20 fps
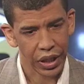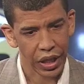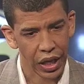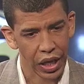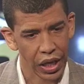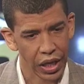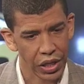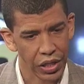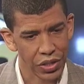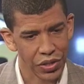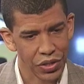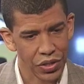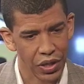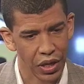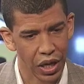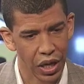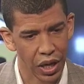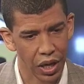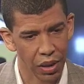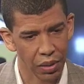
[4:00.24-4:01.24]

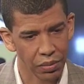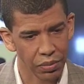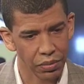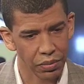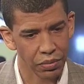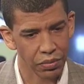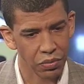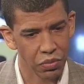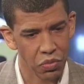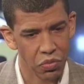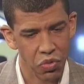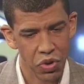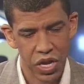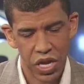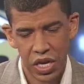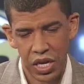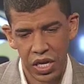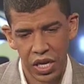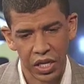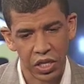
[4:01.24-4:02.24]
And
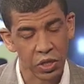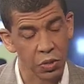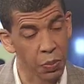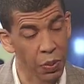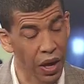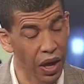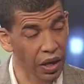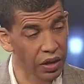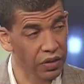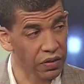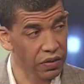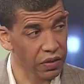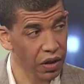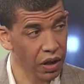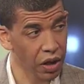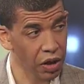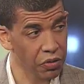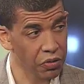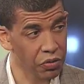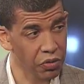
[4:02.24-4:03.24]
we expect
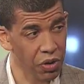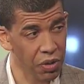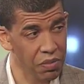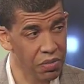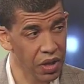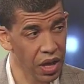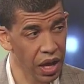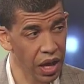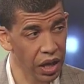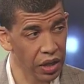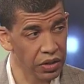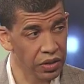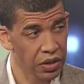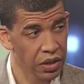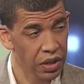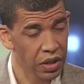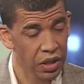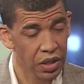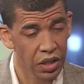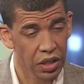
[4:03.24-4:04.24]
from that,
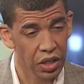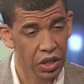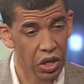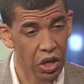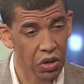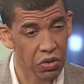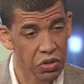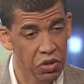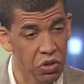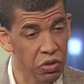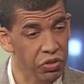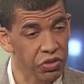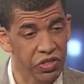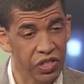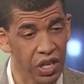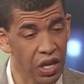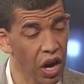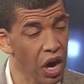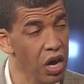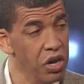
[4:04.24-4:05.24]
you know, you'll
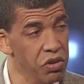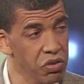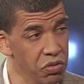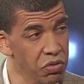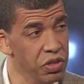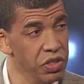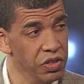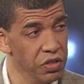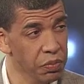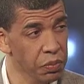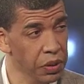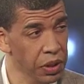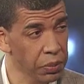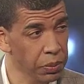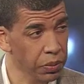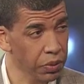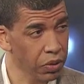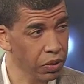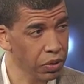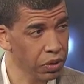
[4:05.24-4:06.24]
see hundreds of
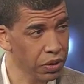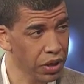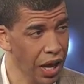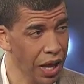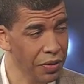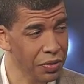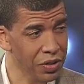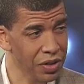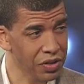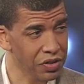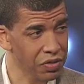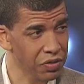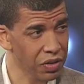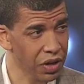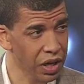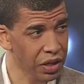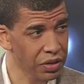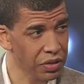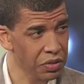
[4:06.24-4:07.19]
people at this event.